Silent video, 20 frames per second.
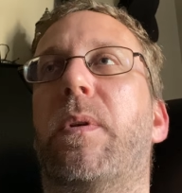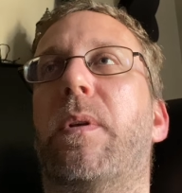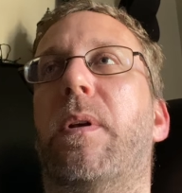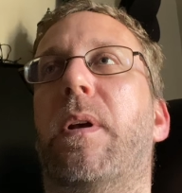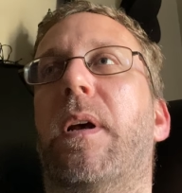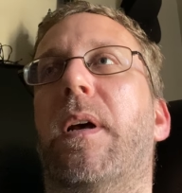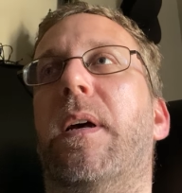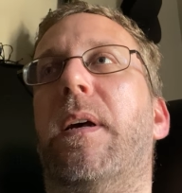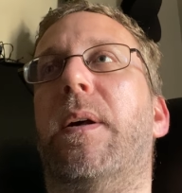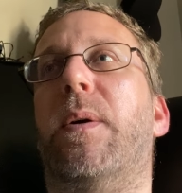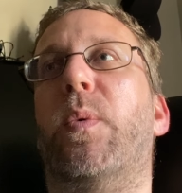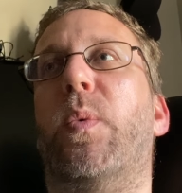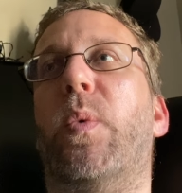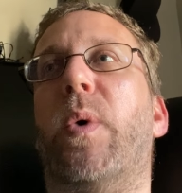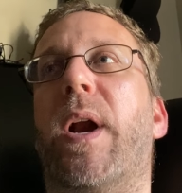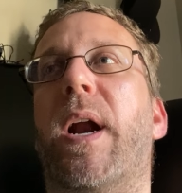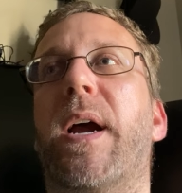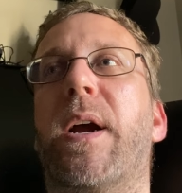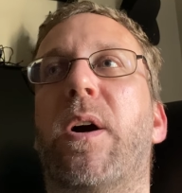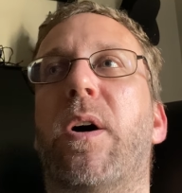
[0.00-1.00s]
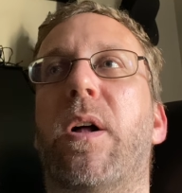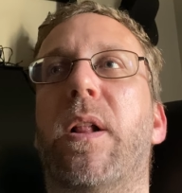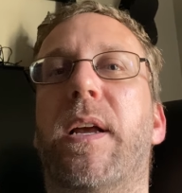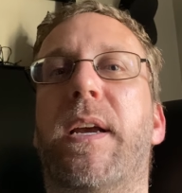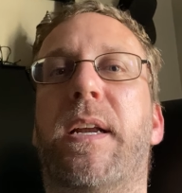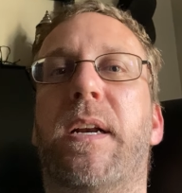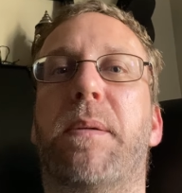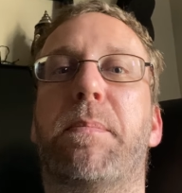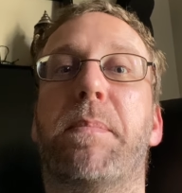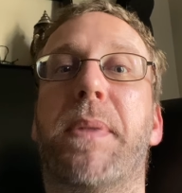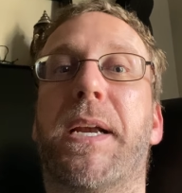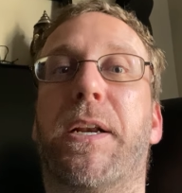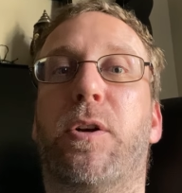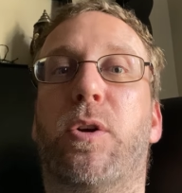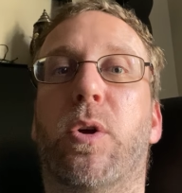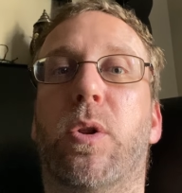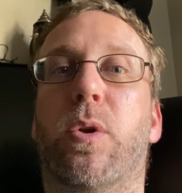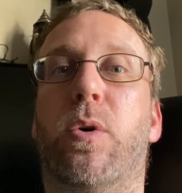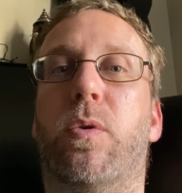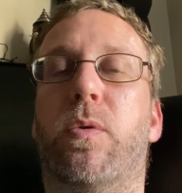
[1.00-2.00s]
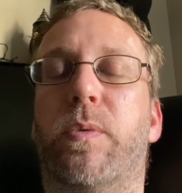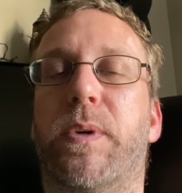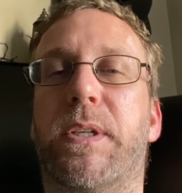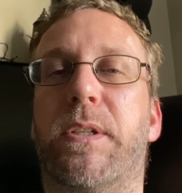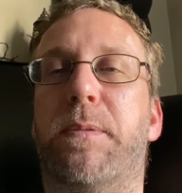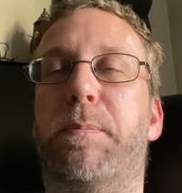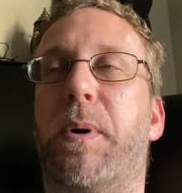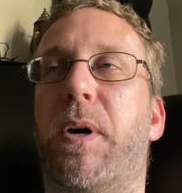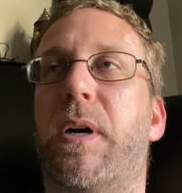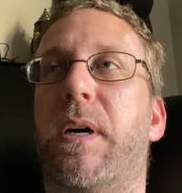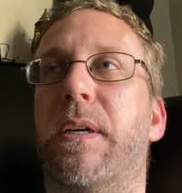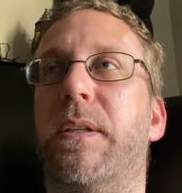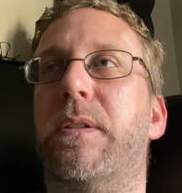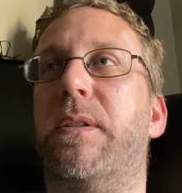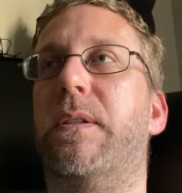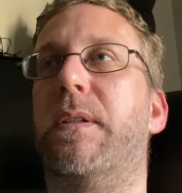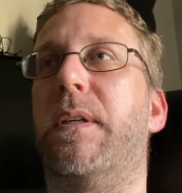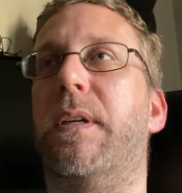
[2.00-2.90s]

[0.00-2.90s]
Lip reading: what I call an amygdalal response,